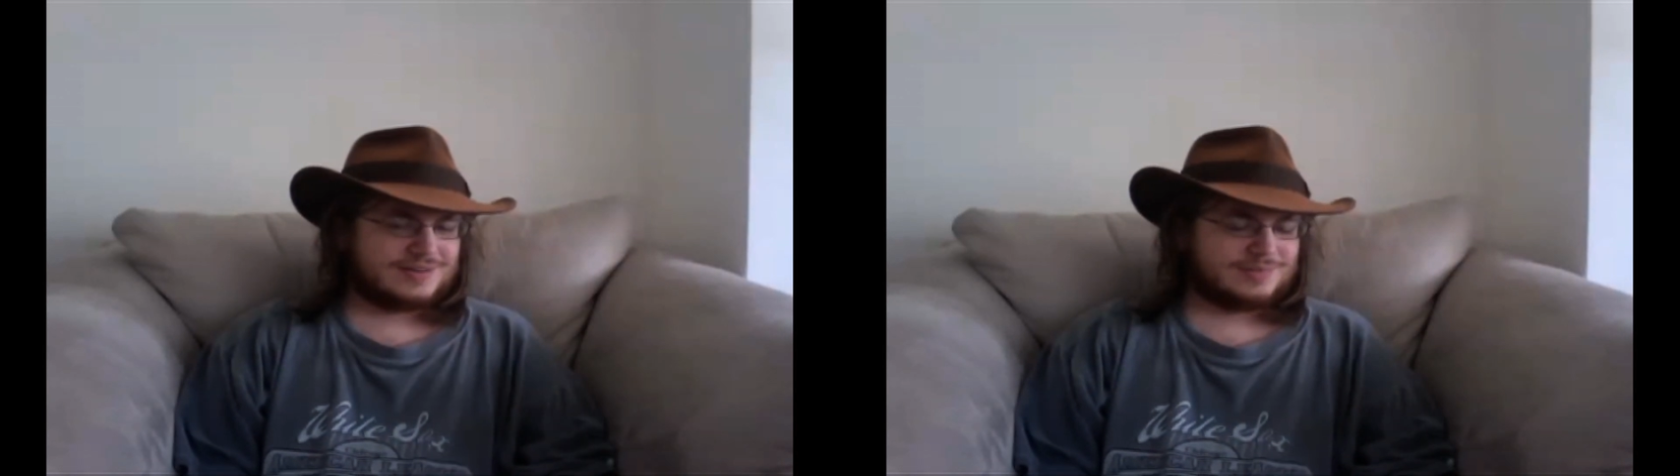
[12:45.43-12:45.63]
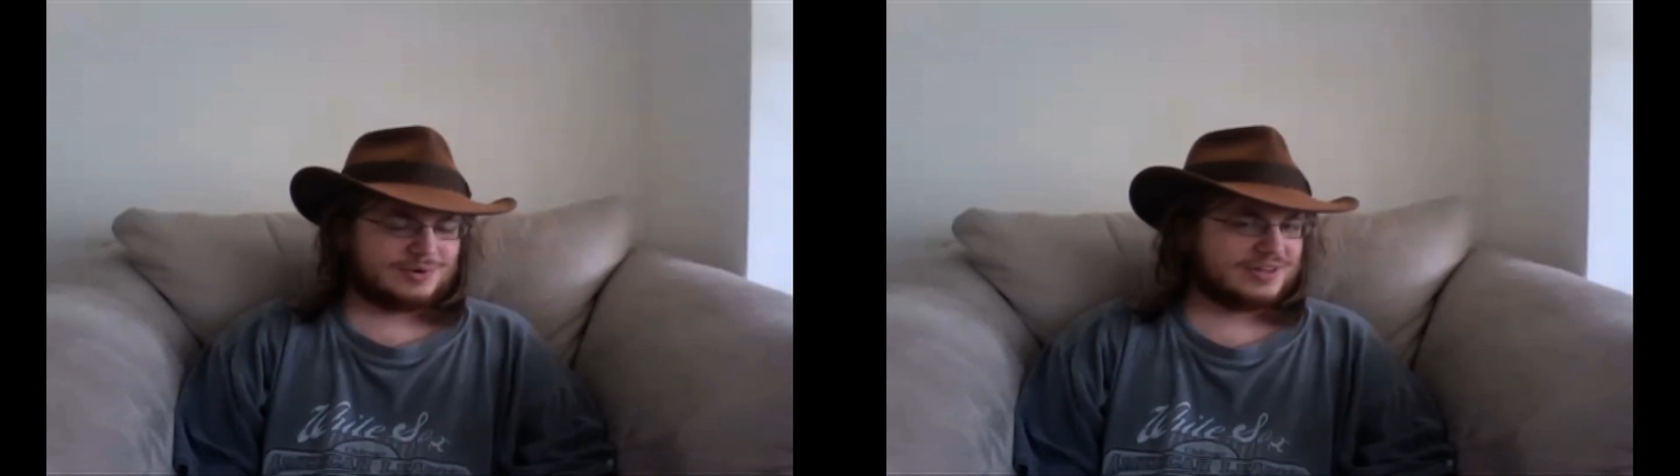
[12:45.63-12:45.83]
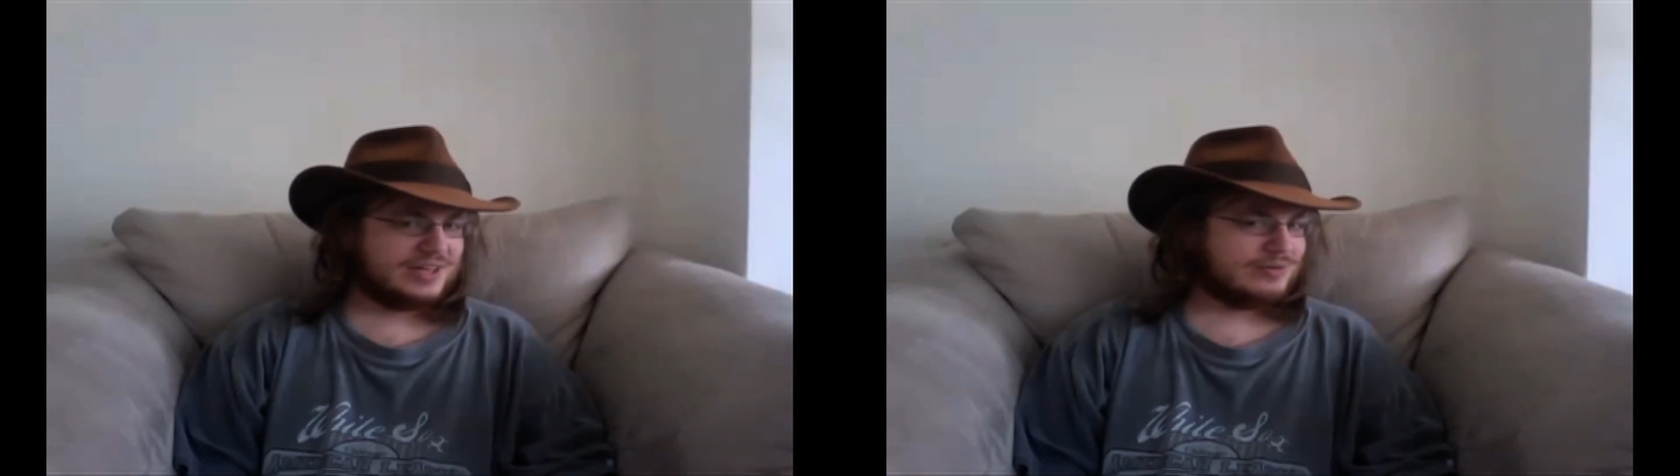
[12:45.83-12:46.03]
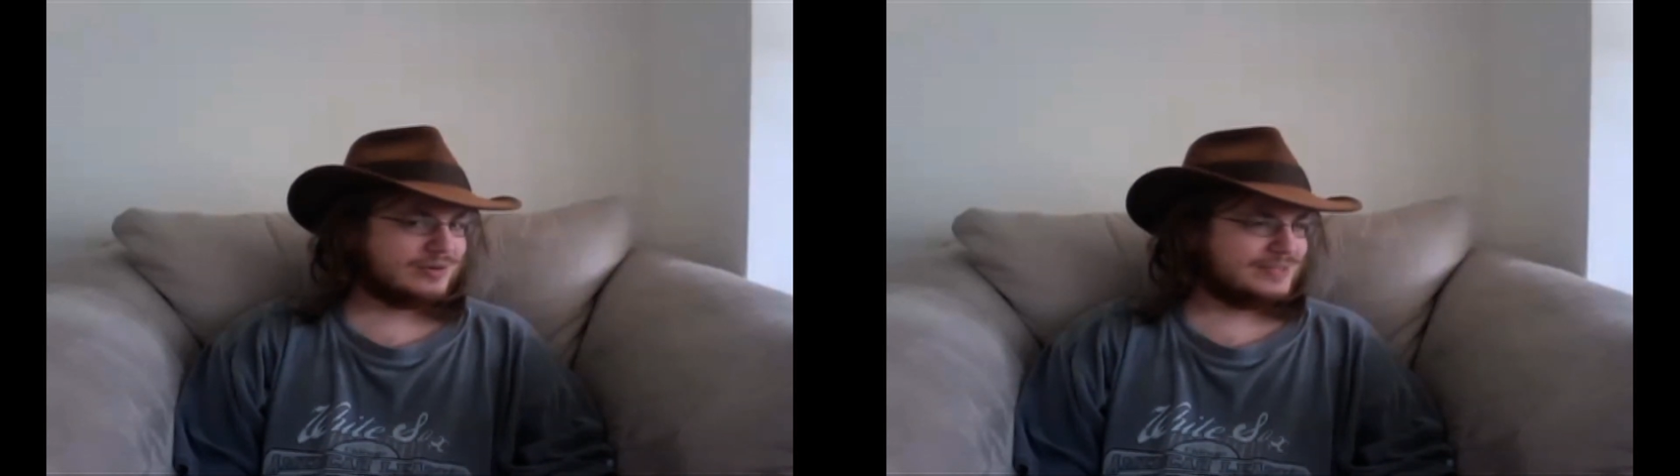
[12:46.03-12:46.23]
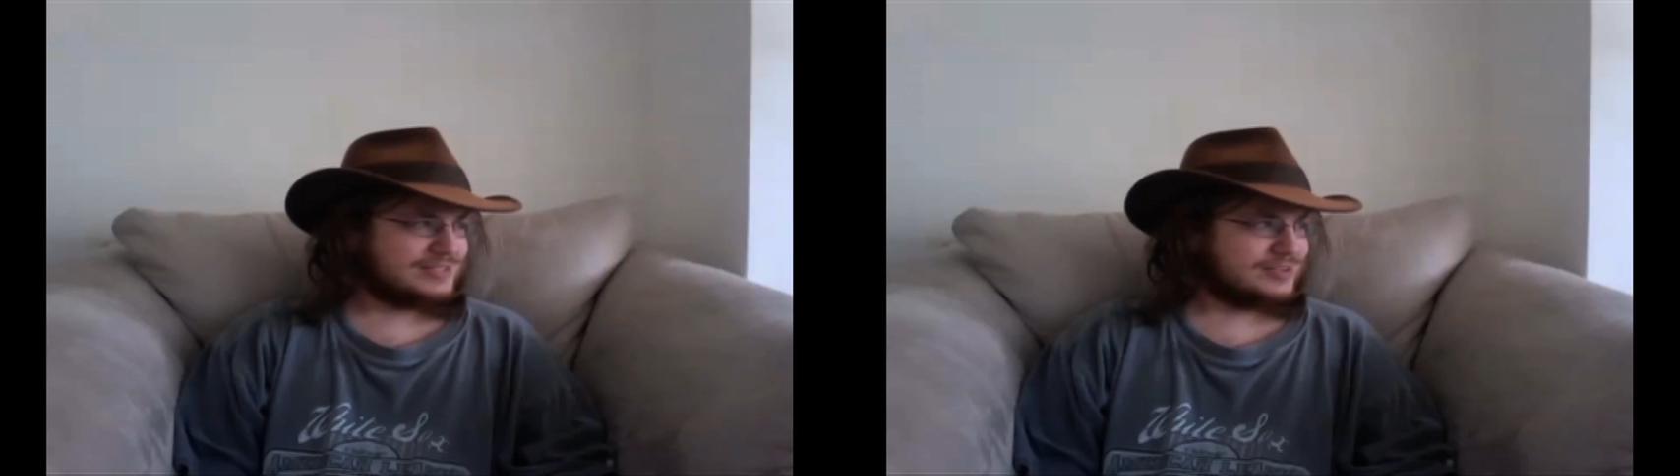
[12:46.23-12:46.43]
Boy, that would have
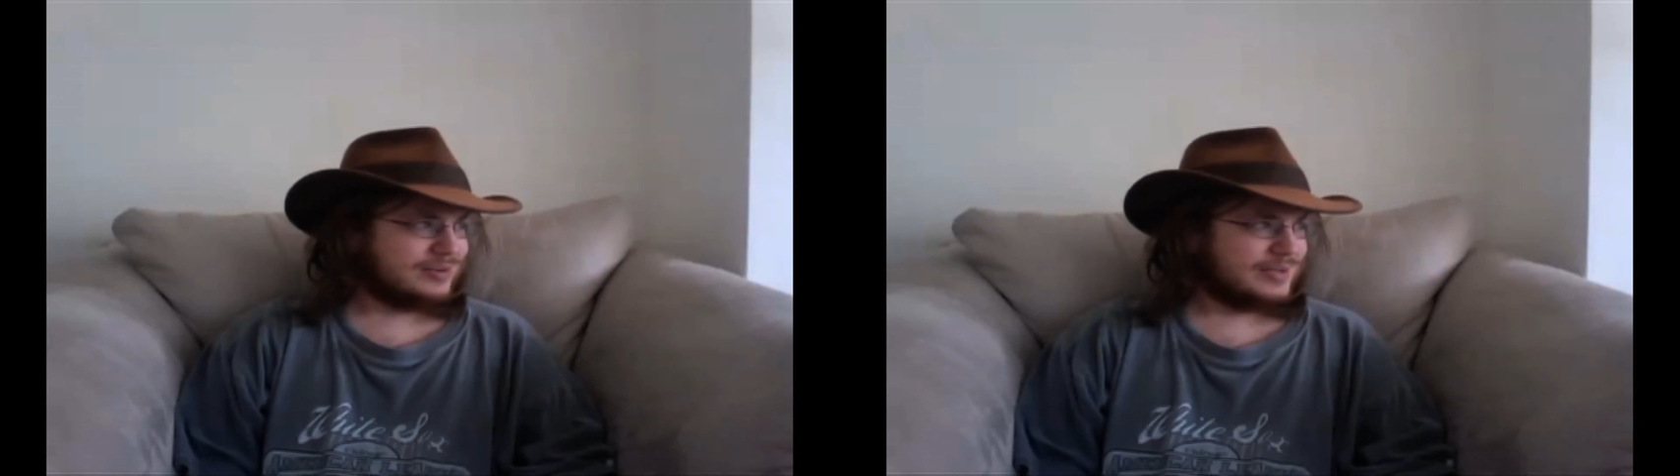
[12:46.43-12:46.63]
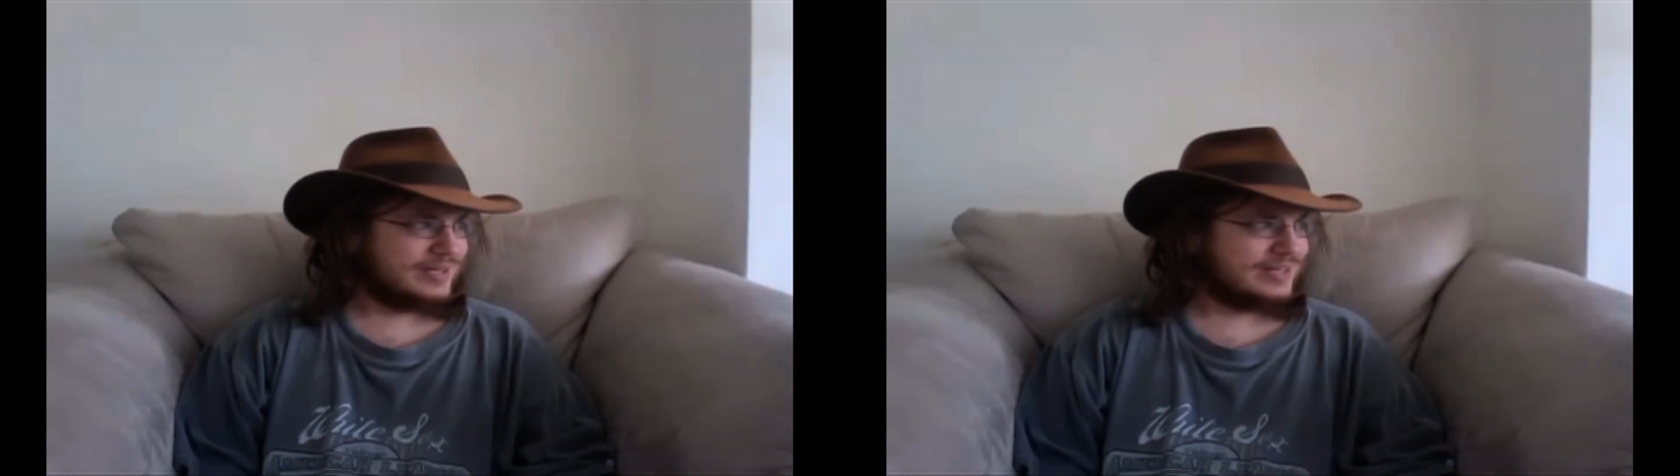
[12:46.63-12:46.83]
been stupid.